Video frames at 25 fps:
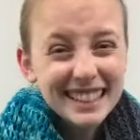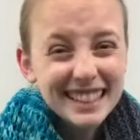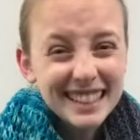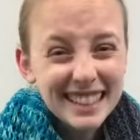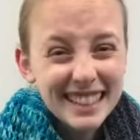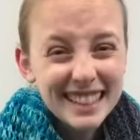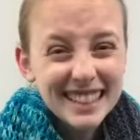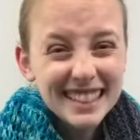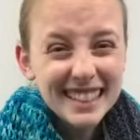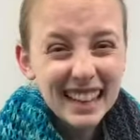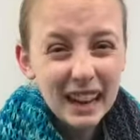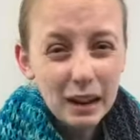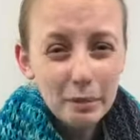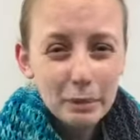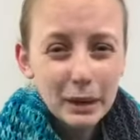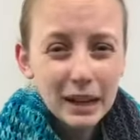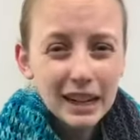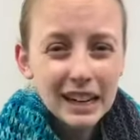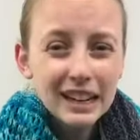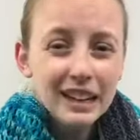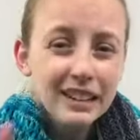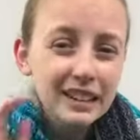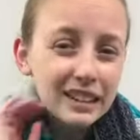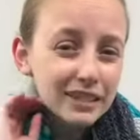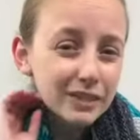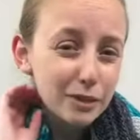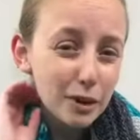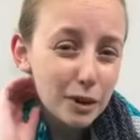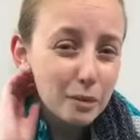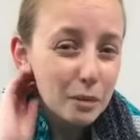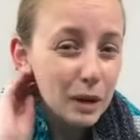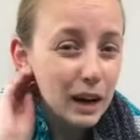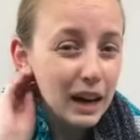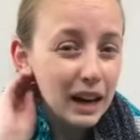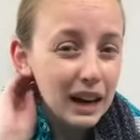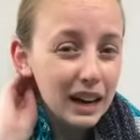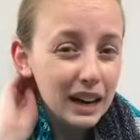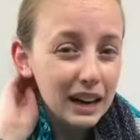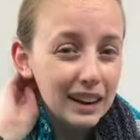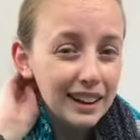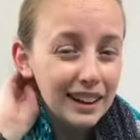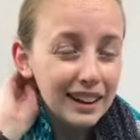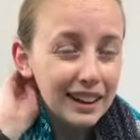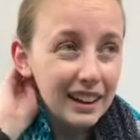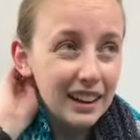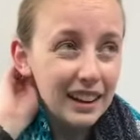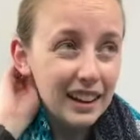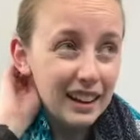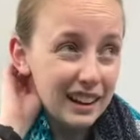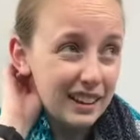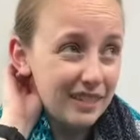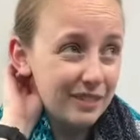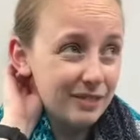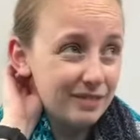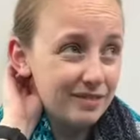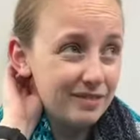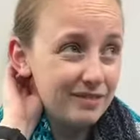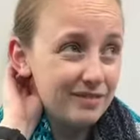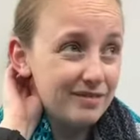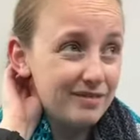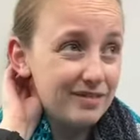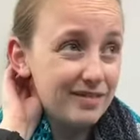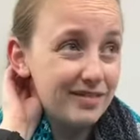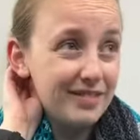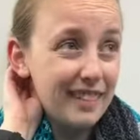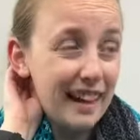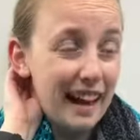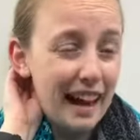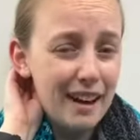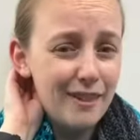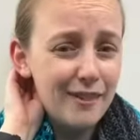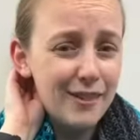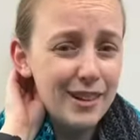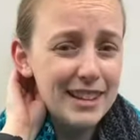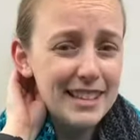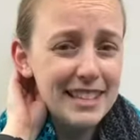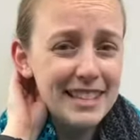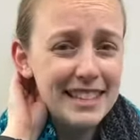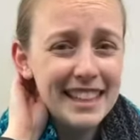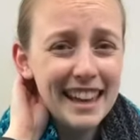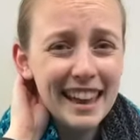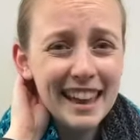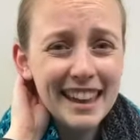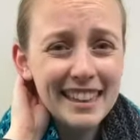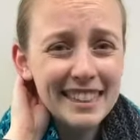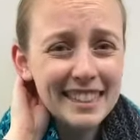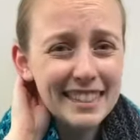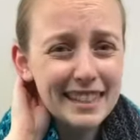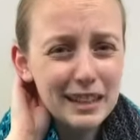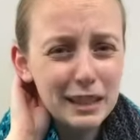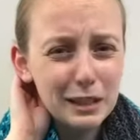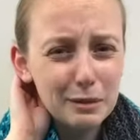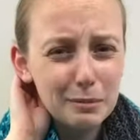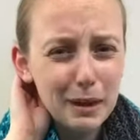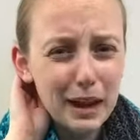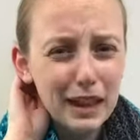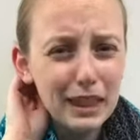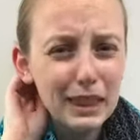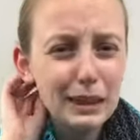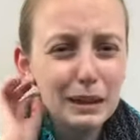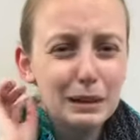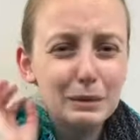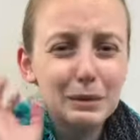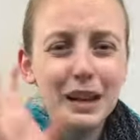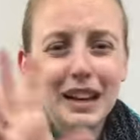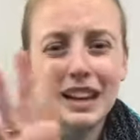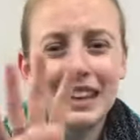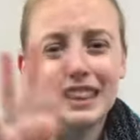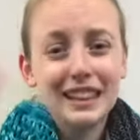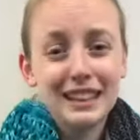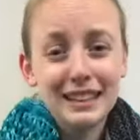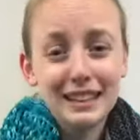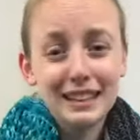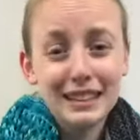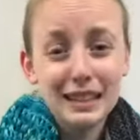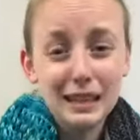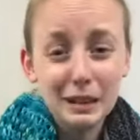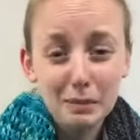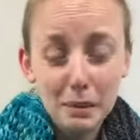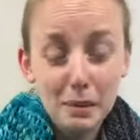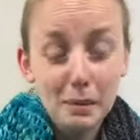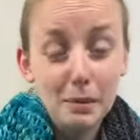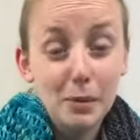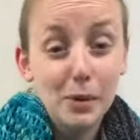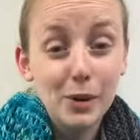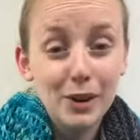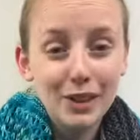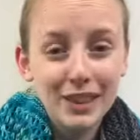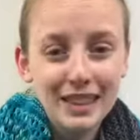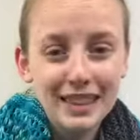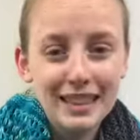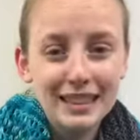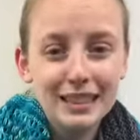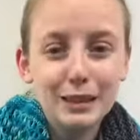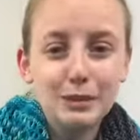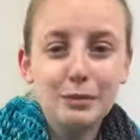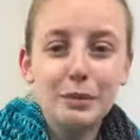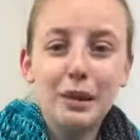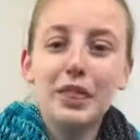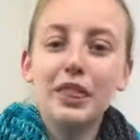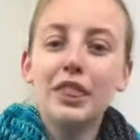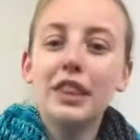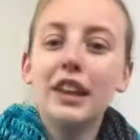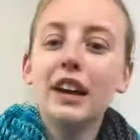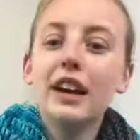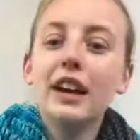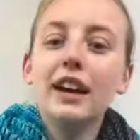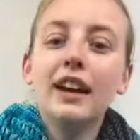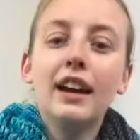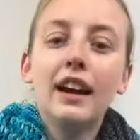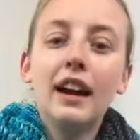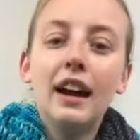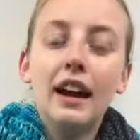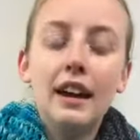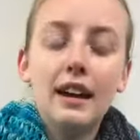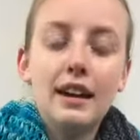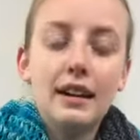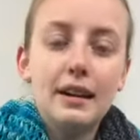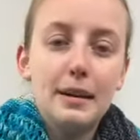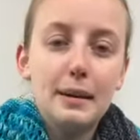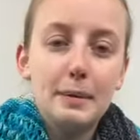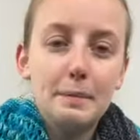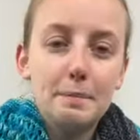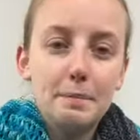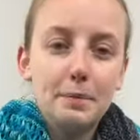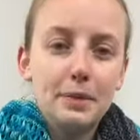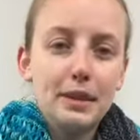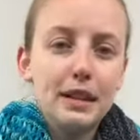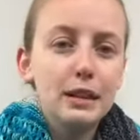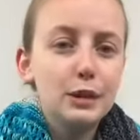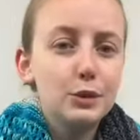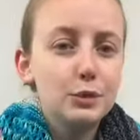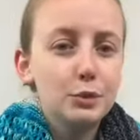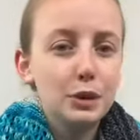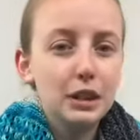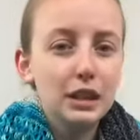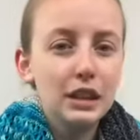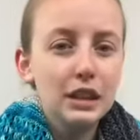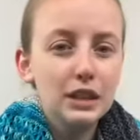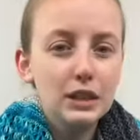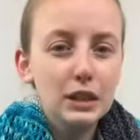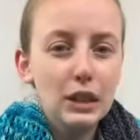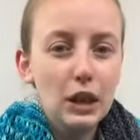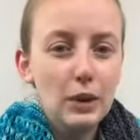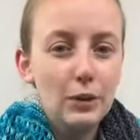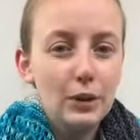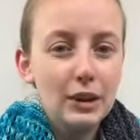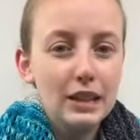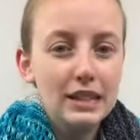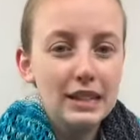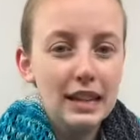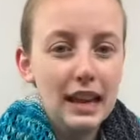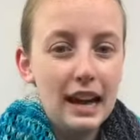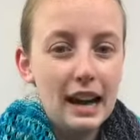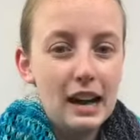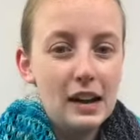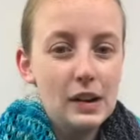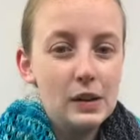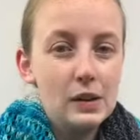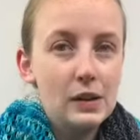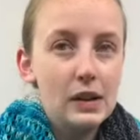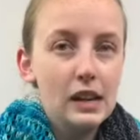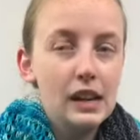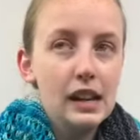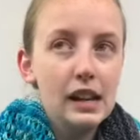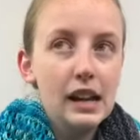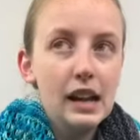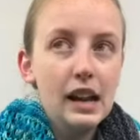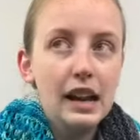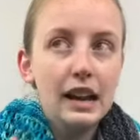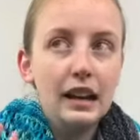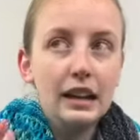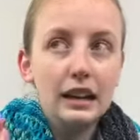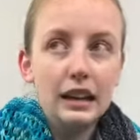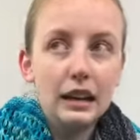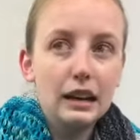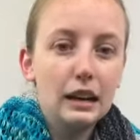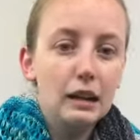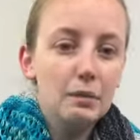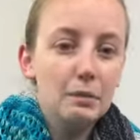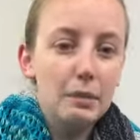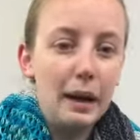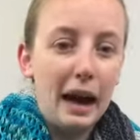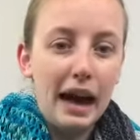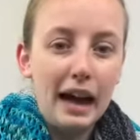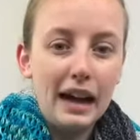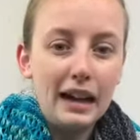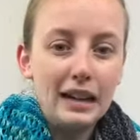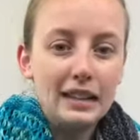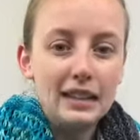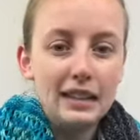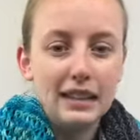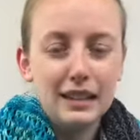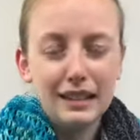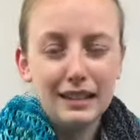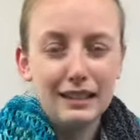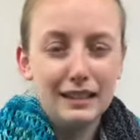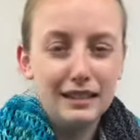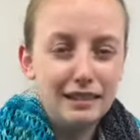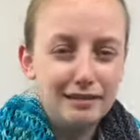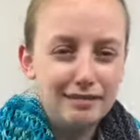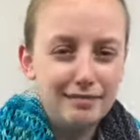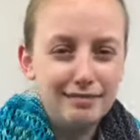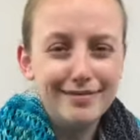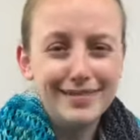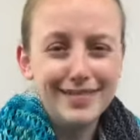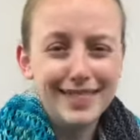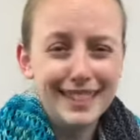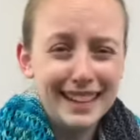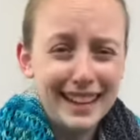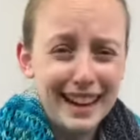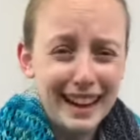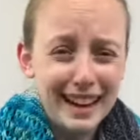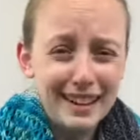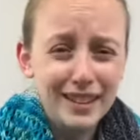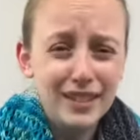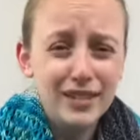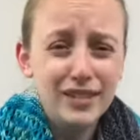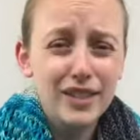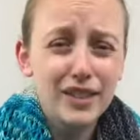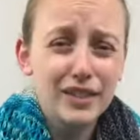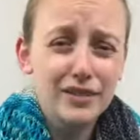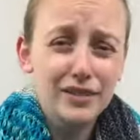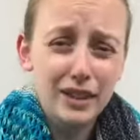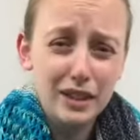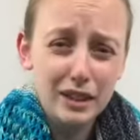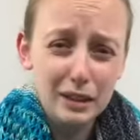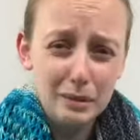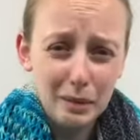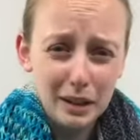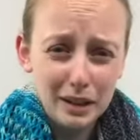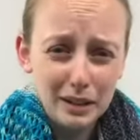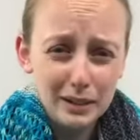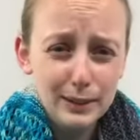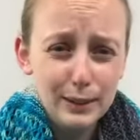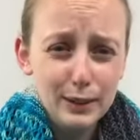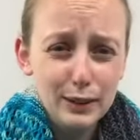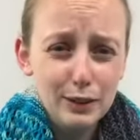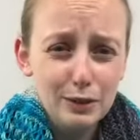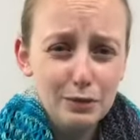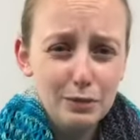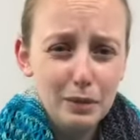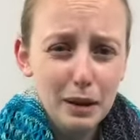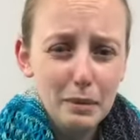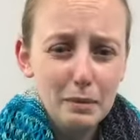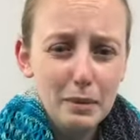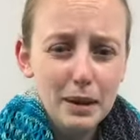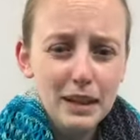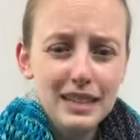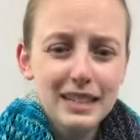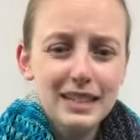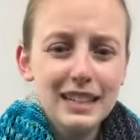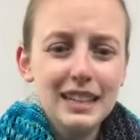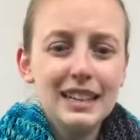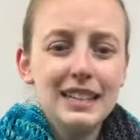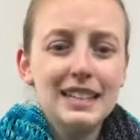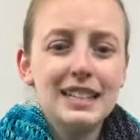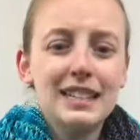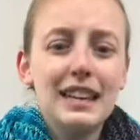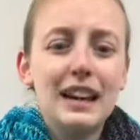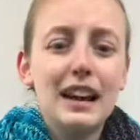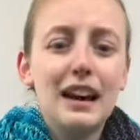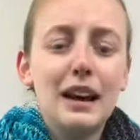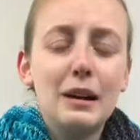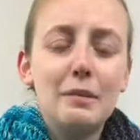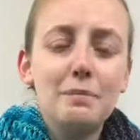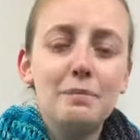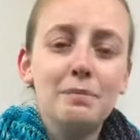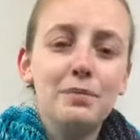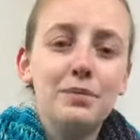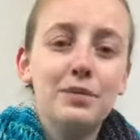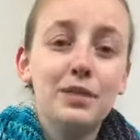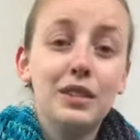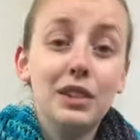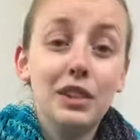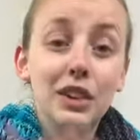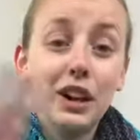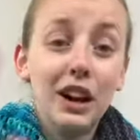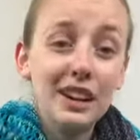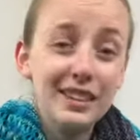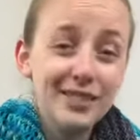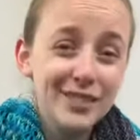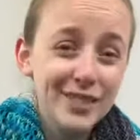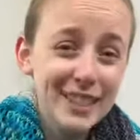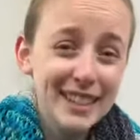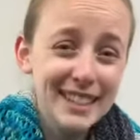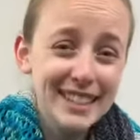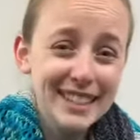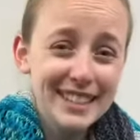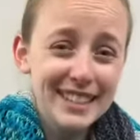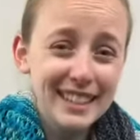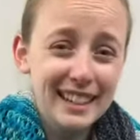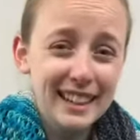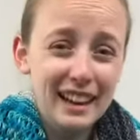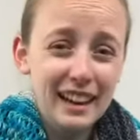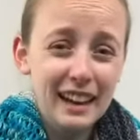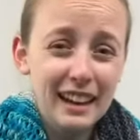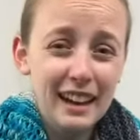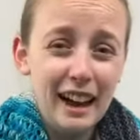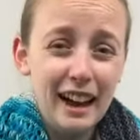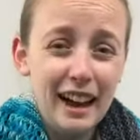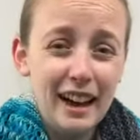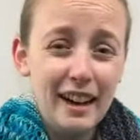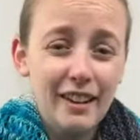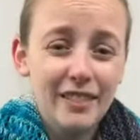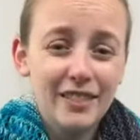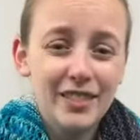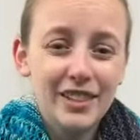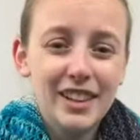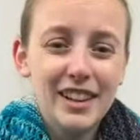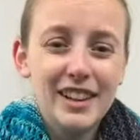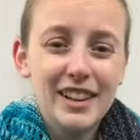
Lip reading: the summer for me, I was saying this month, but I think it's going to be more than this month, is really slowing down and getting back to kind of the fundamentals of my business. A lot of things that I have